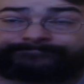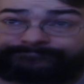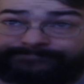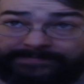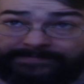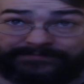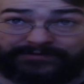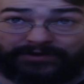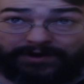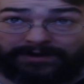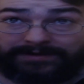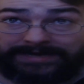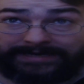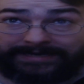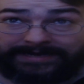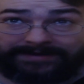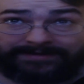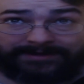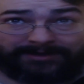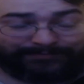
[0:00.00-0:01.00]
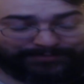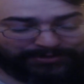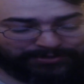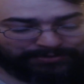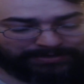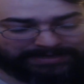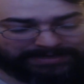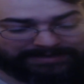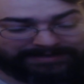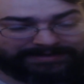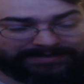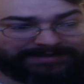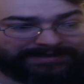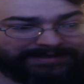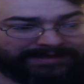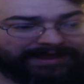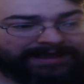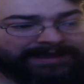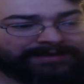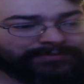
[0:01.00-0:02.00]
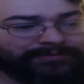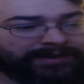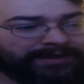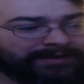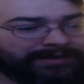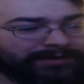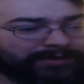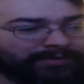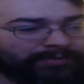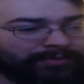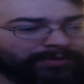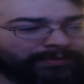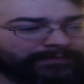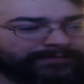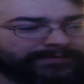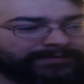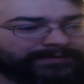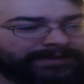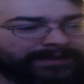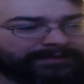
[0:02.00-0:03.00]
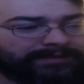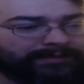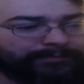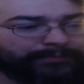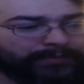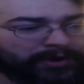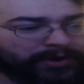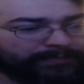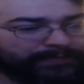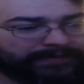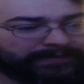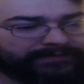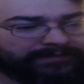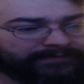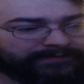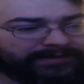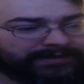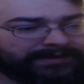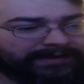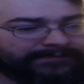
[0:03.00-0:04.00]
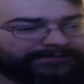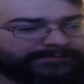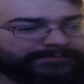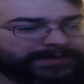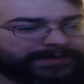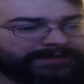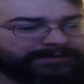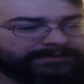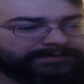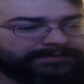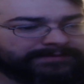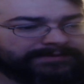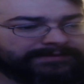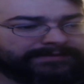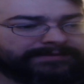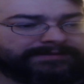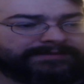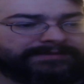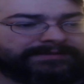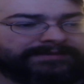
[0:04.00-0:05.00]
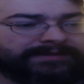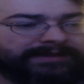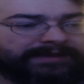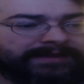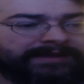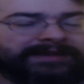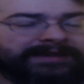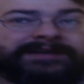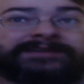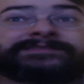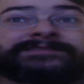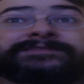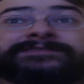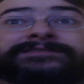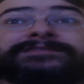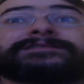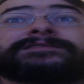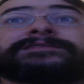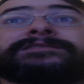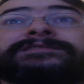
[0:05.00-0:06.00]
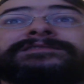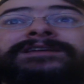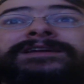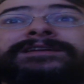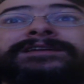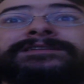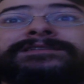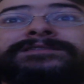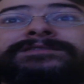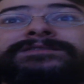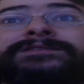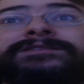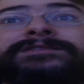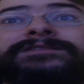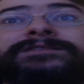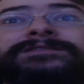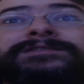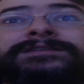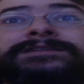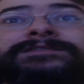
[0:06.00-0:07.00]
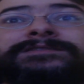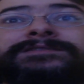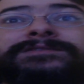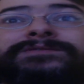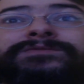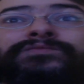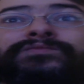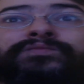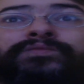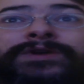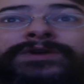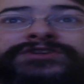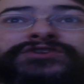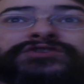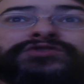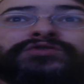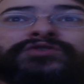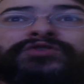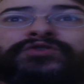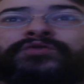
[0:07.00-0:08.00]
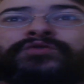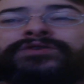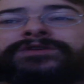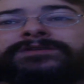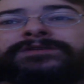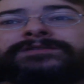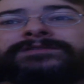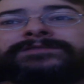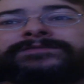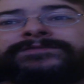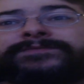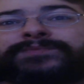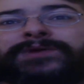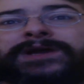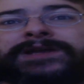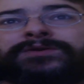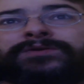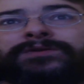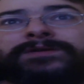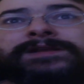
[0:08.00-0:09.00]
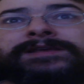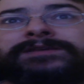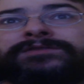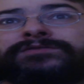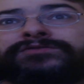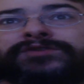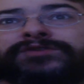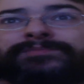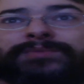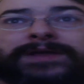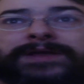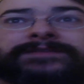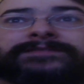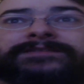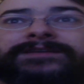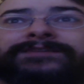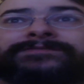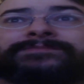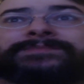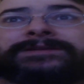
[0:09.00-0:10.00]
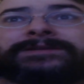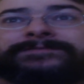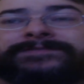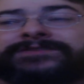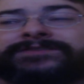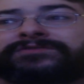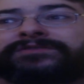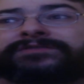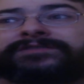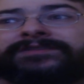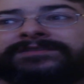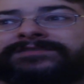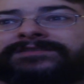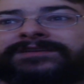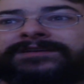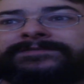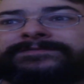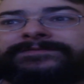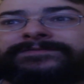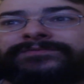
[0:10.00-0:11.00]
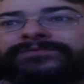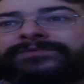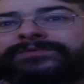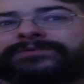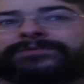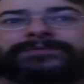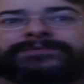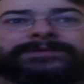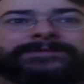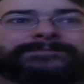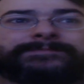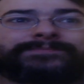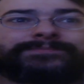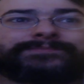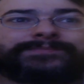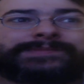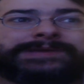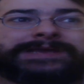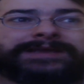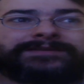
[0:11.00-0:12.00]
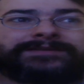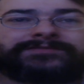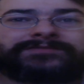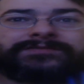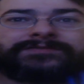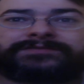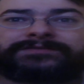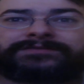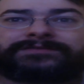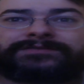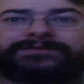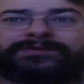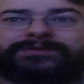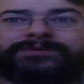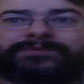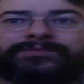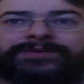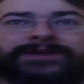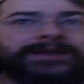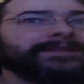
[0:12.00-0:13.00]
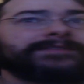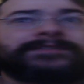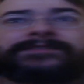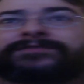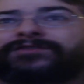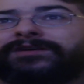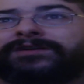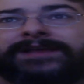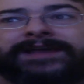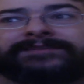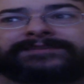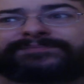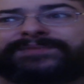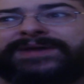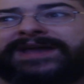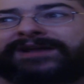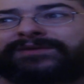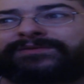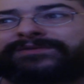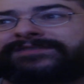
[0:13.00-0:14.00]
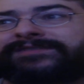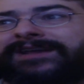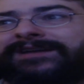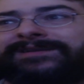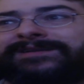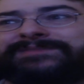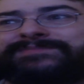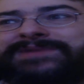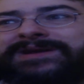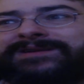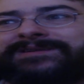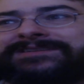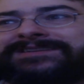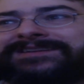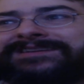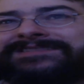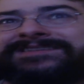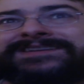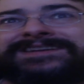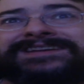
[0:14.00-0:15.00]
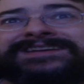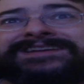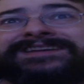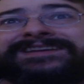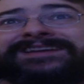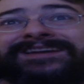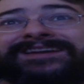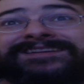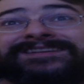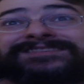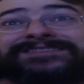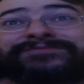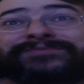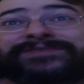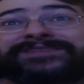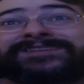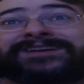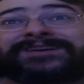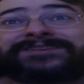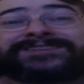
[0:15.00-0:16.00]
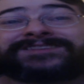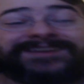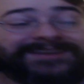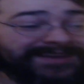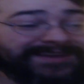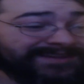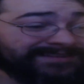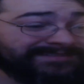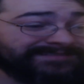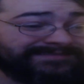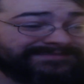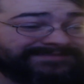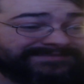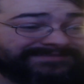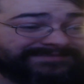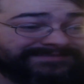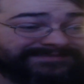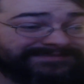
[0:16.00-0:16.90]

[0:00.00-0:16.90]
I'm sorry, I can't help you. And we're going to go over like the purpose the government and like which order of priority you should place government officials and stuff, because we got this all ass backwards here in America, and it's resulting in